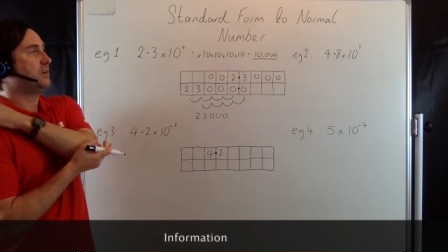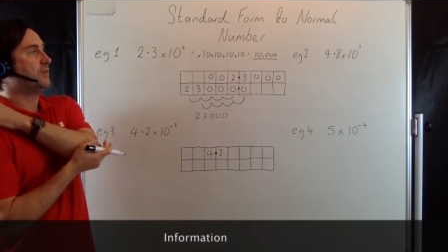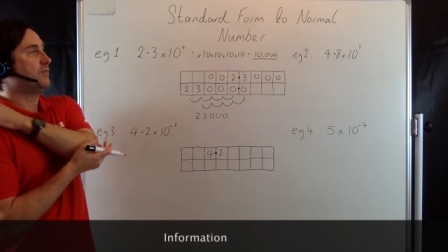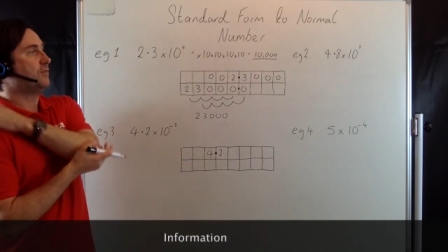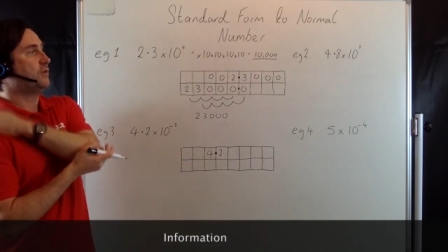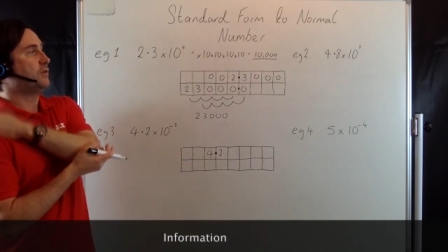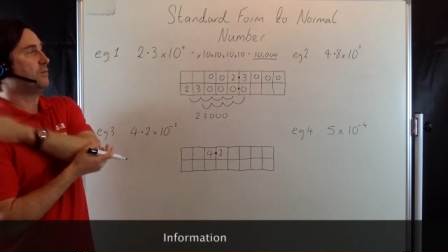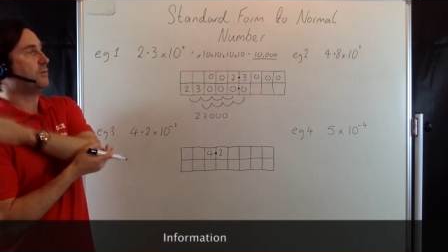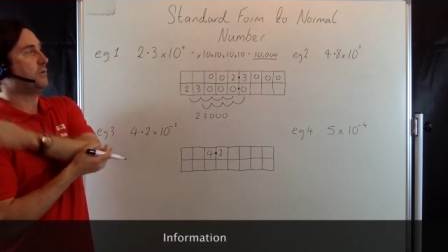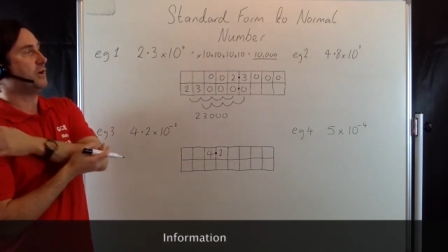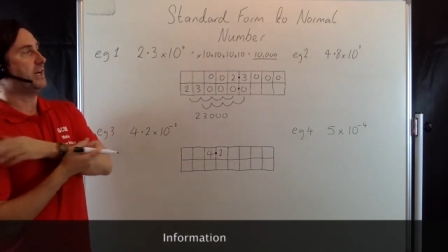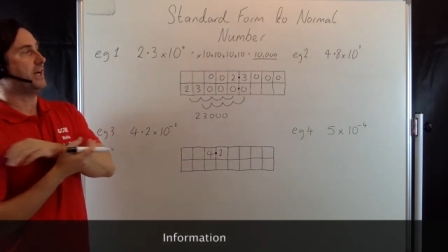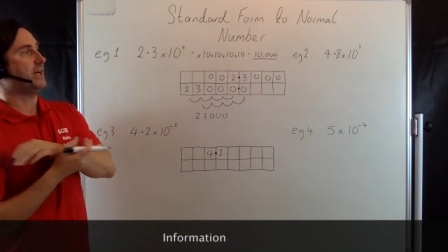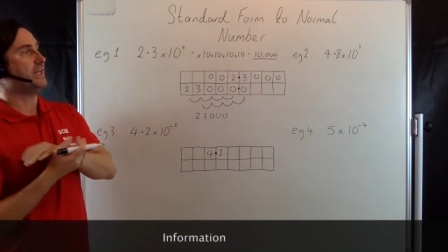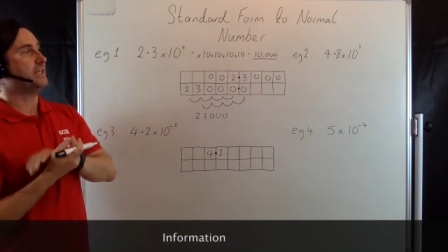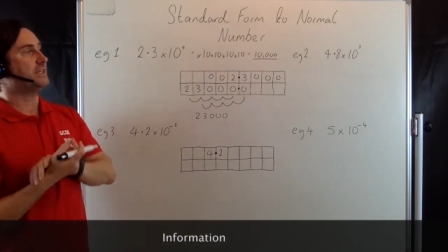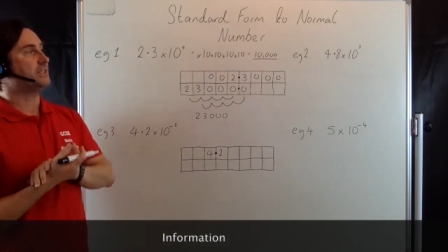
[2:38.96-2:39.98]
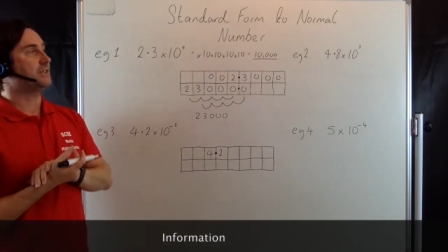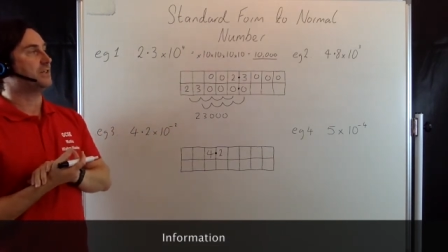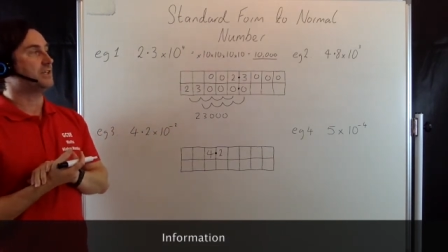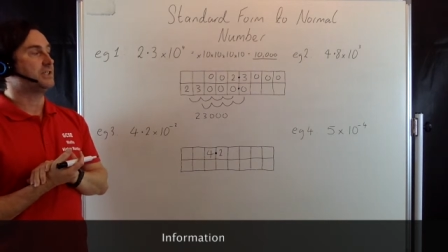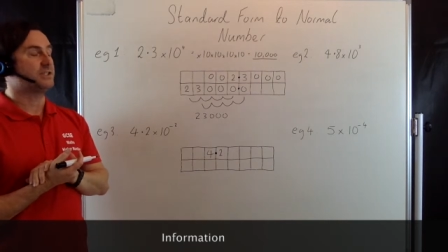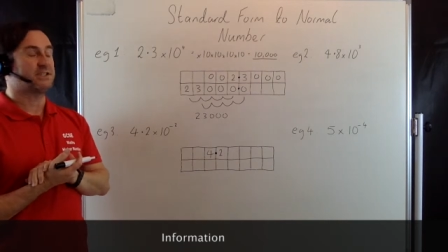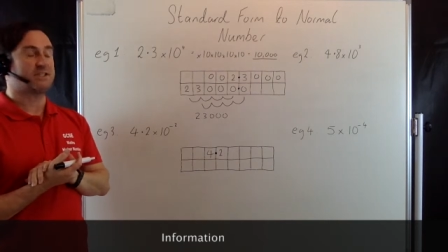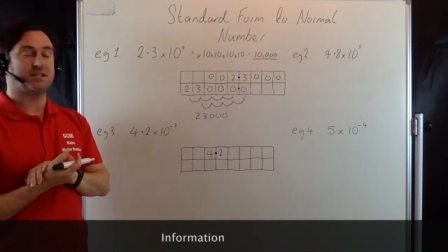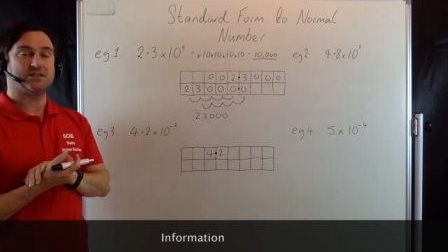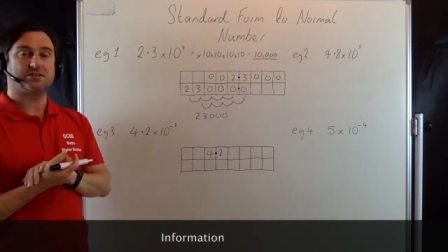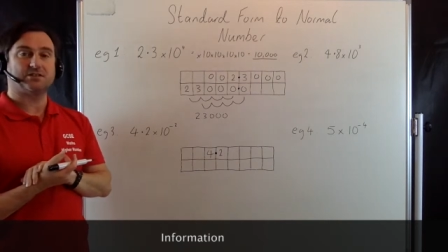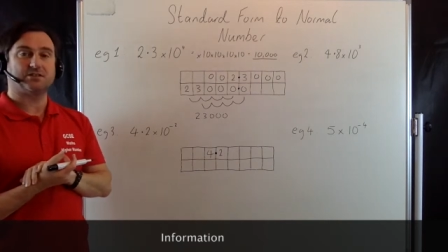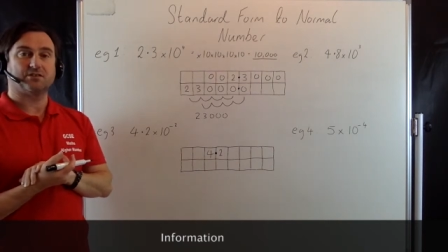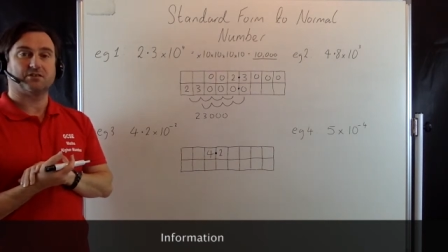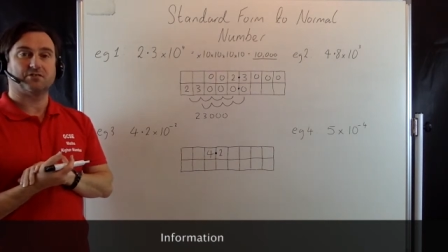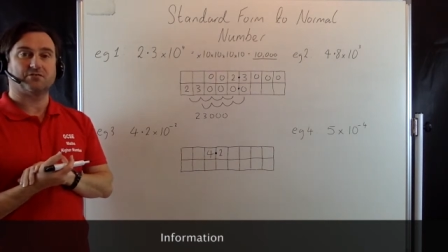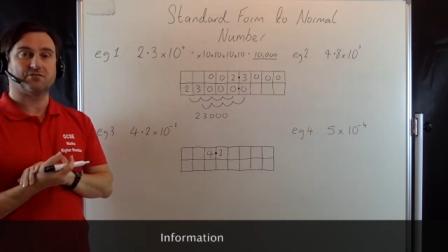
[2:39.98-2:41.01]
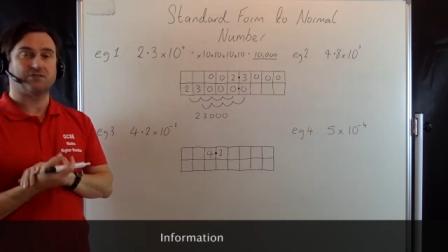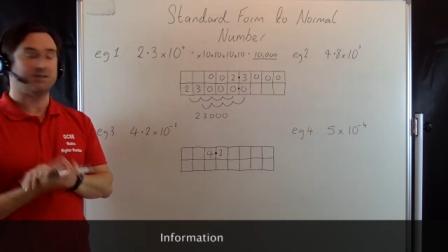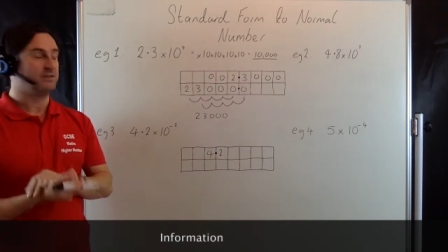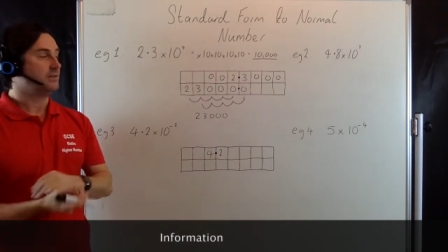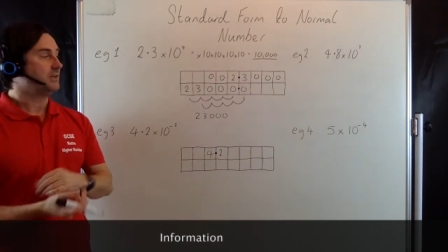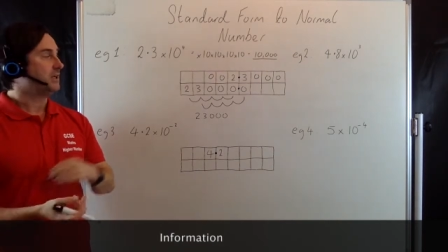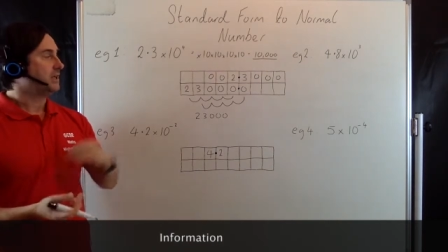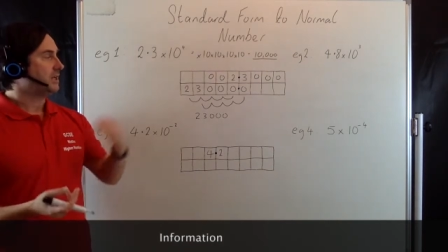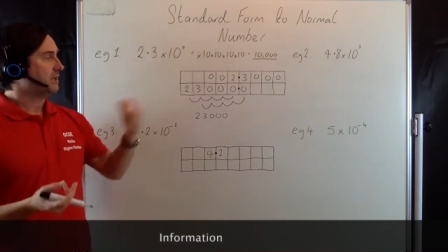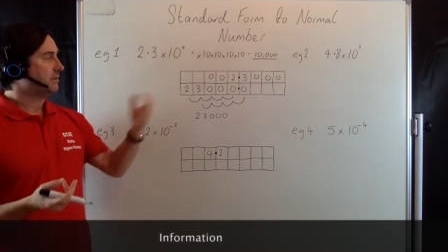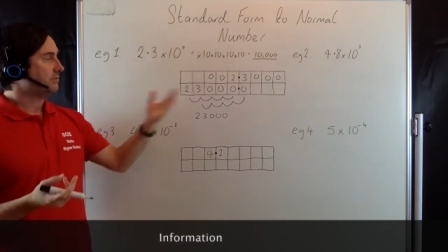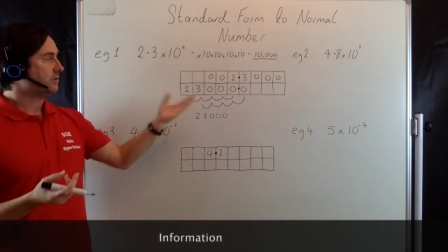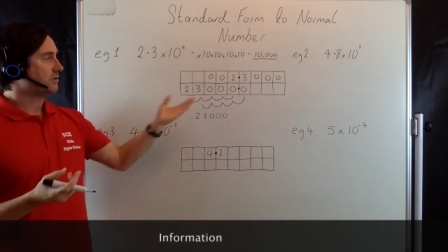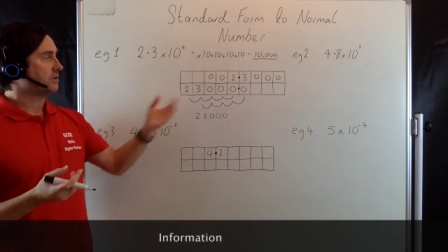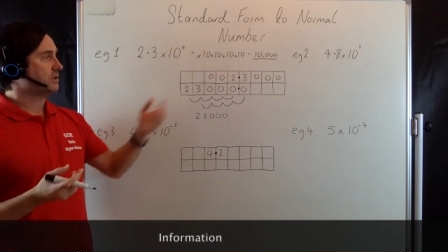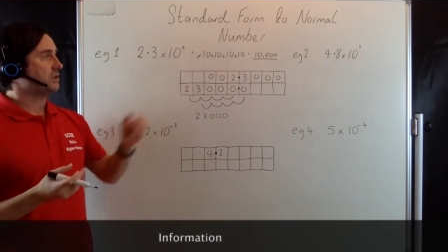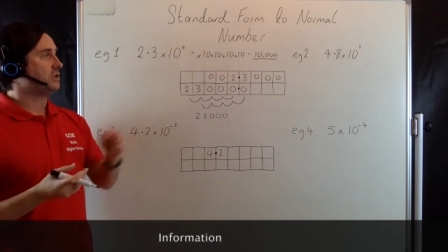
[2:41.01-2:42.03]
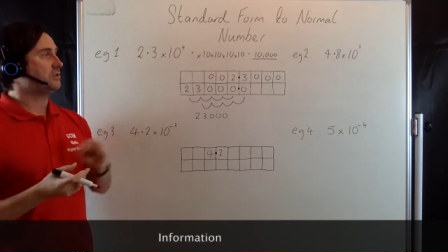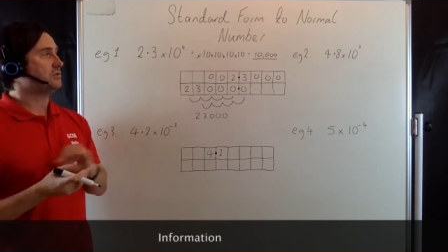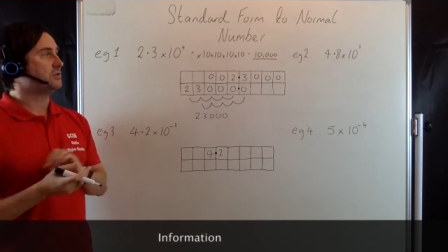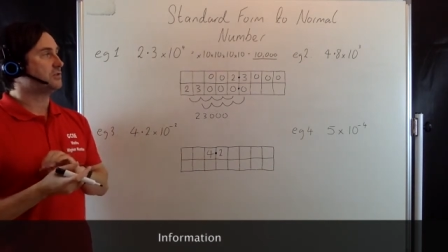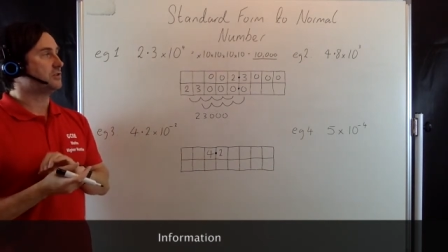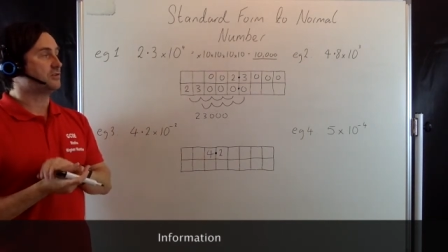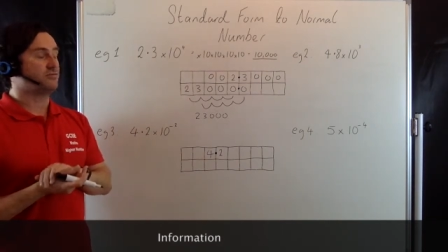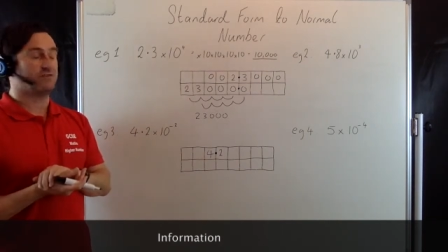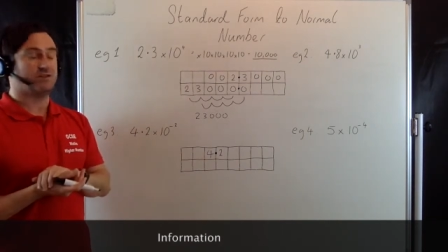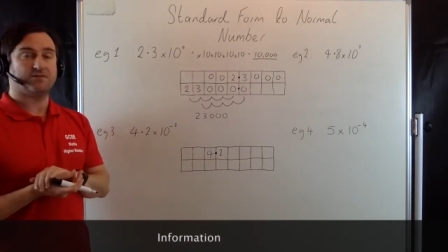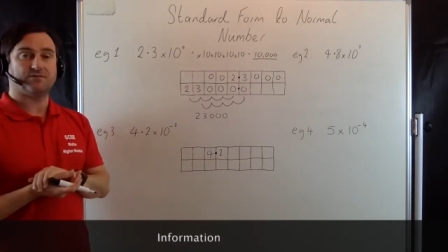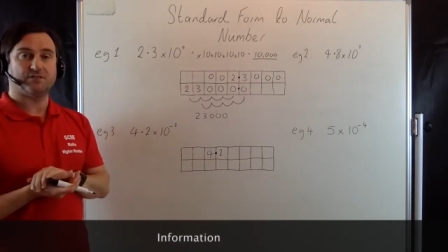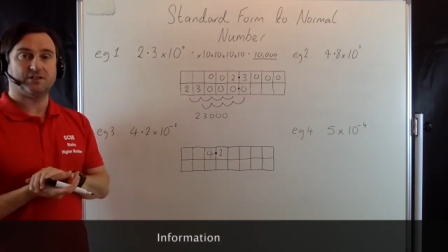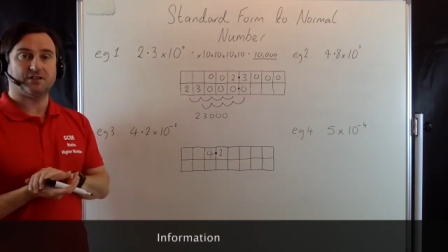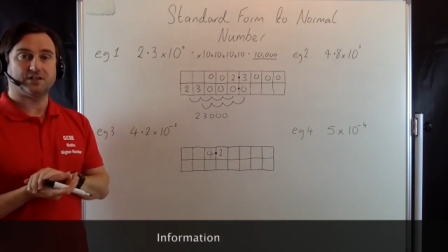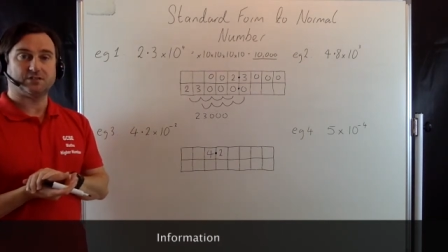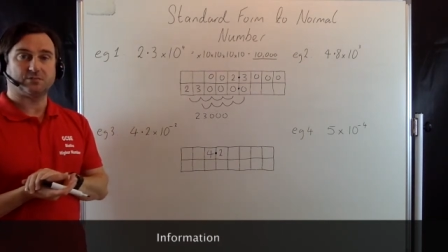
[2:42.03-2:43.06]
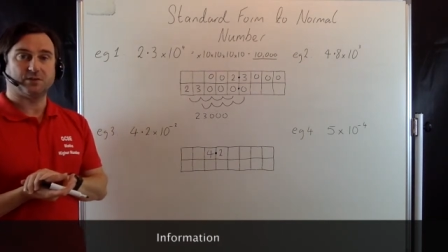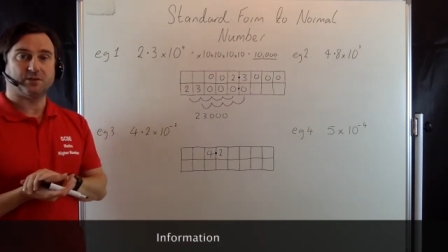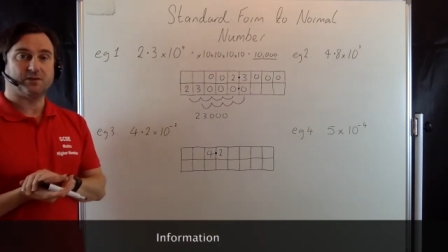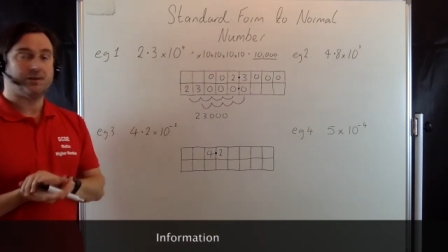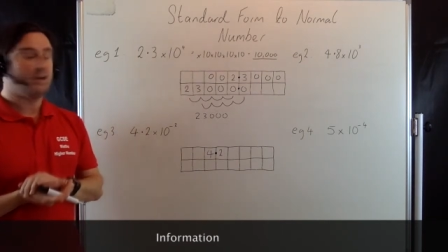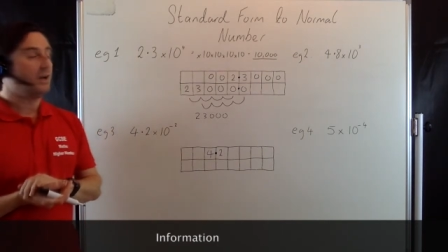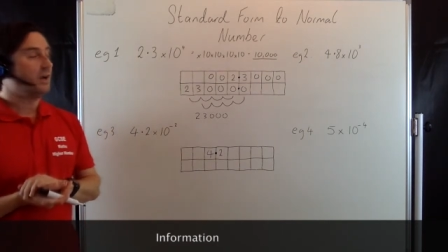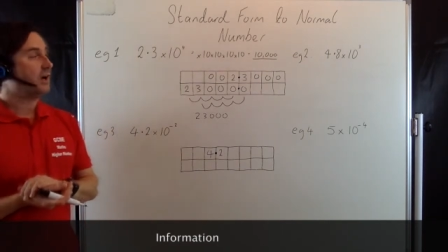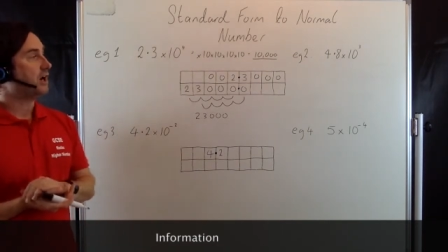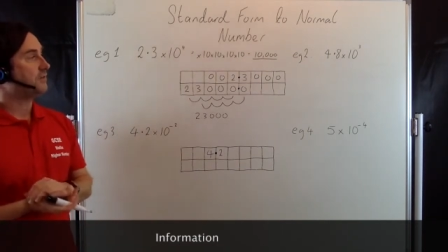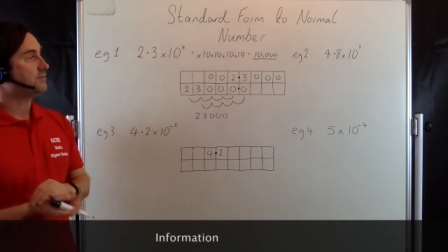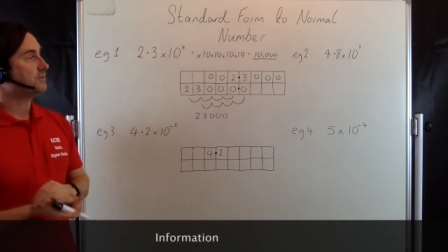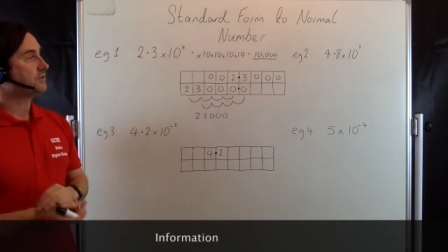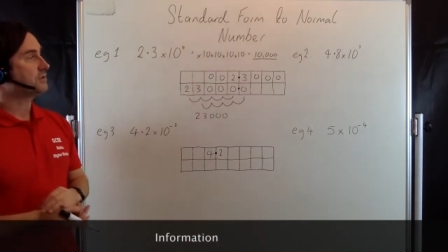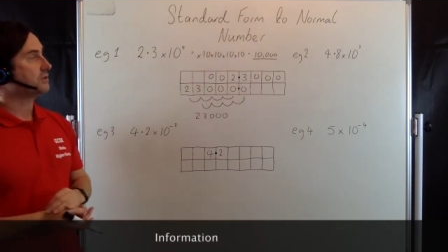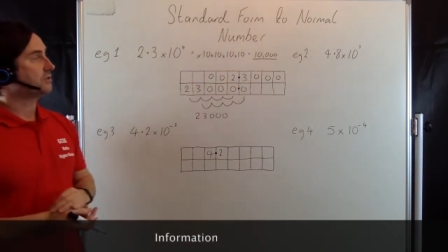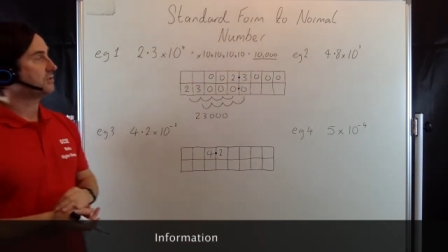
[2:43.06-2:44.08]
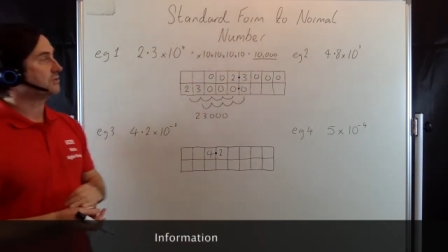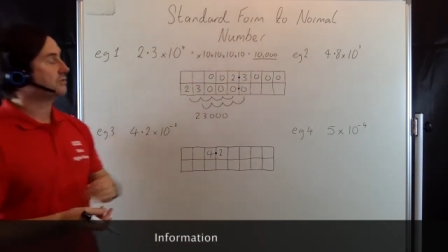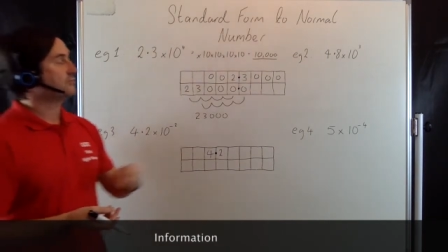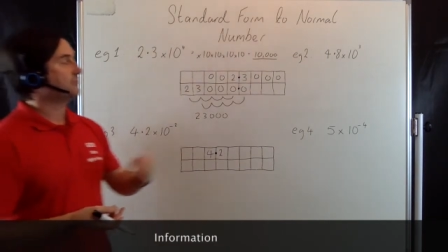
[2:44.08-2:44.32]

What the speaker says: 4.8 times 10 to the 3. Now I'm not going to use the grid for this one. I've just got